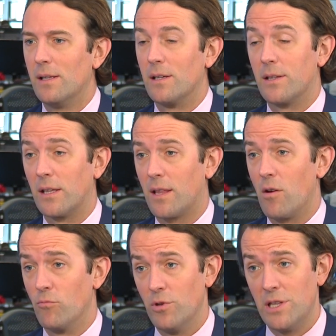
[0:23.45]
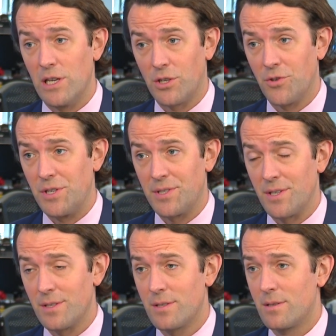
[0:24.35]
I think that really
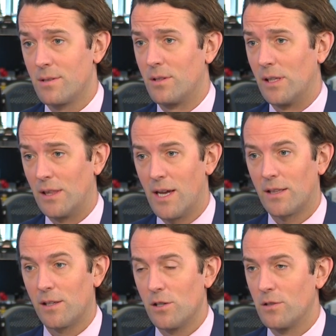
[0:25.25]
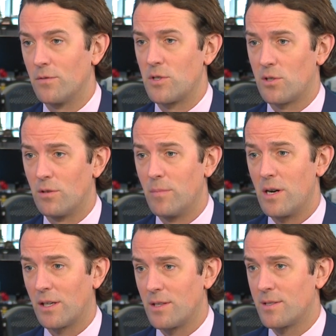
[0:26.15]
increases the likelihood of a stock
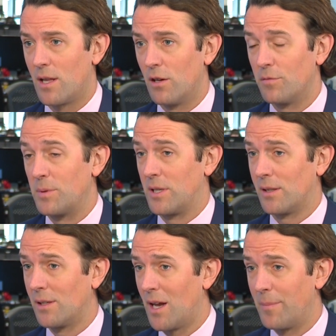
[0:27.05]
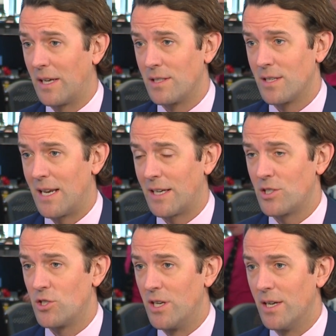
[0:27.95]
market sell-off, particularly coming into
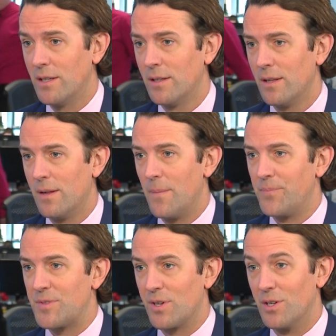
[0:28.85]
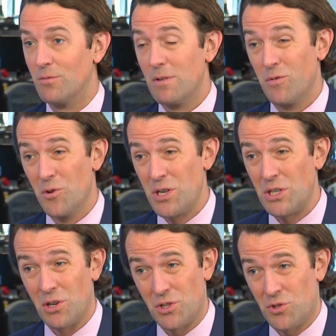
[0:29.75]
next year. So we've already
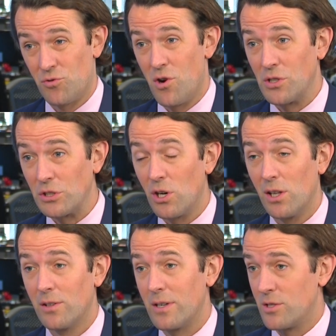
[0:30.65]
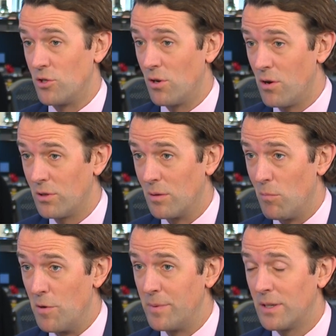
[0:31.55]
got a strong dollar, as you know, at the
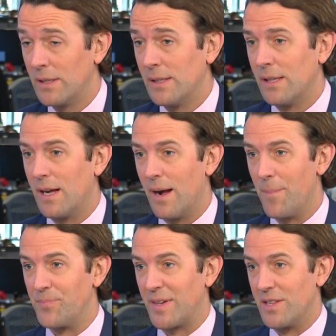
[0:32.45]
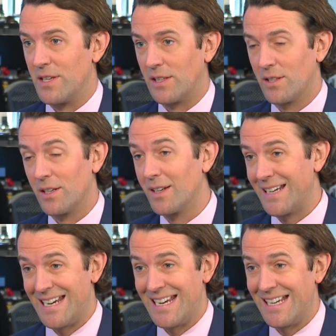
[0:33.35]
moment. I think that
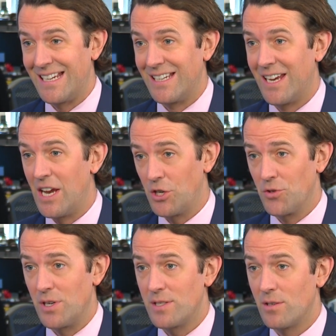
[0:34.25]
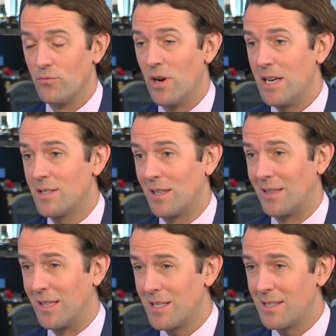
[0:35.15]
a increase in rates
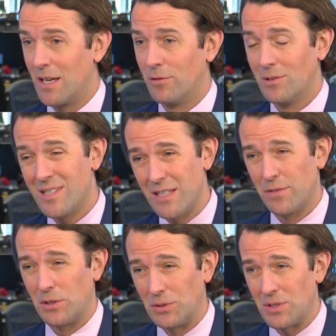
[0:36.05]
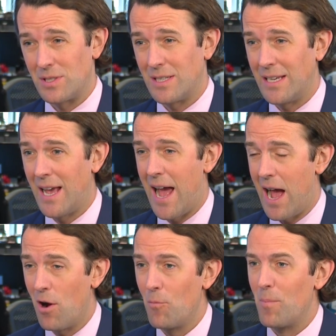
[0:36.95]
at this level, it's difficult to see
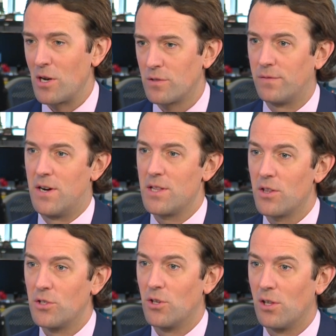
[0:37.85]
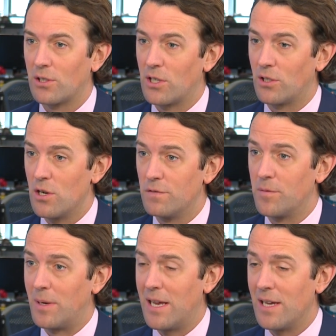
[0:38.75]
how much further the dollar can go
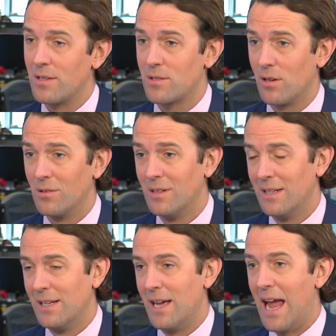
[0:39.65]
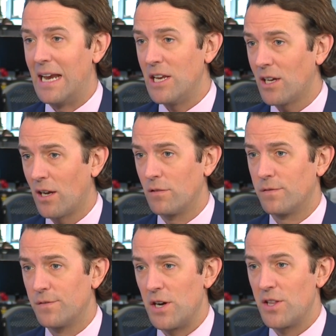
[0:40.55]
from here. So any kind of
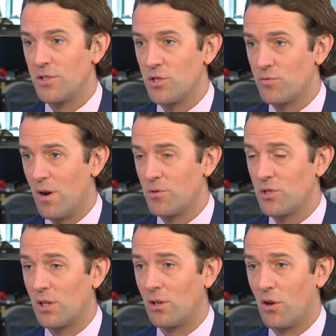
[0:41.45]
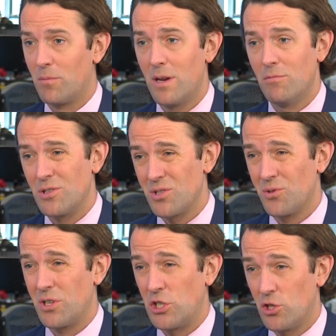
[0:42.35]
further disruption to the economy, which is
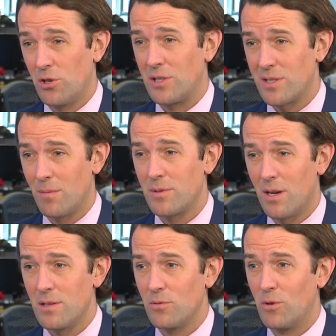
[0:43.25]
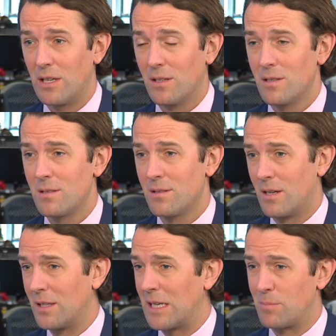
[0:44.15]
already showing some signs of weakness,
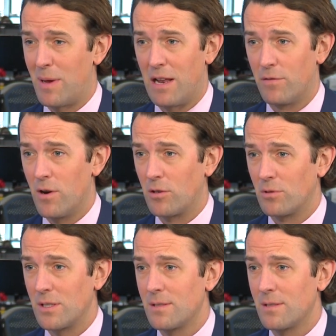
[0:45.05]
I think is bad for equities.